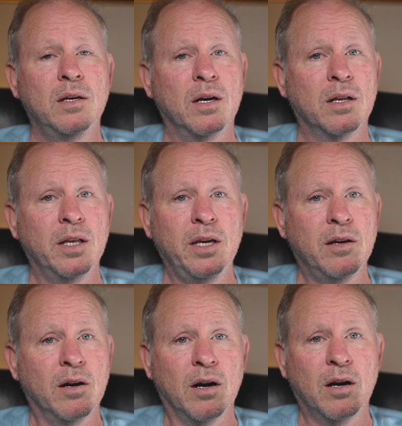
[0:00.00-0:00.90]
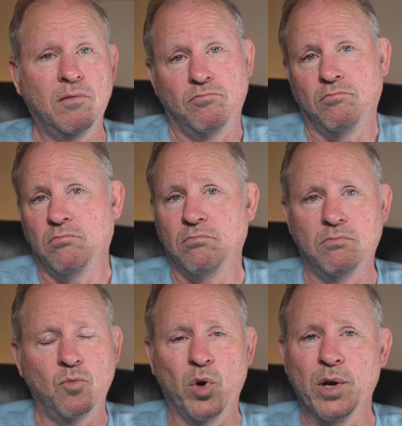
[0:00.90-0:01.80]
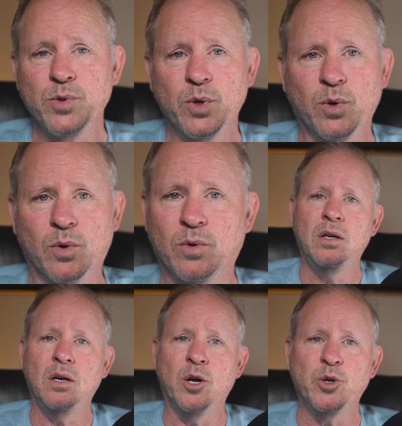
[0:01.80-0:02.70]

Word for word: A clean car, well sold. A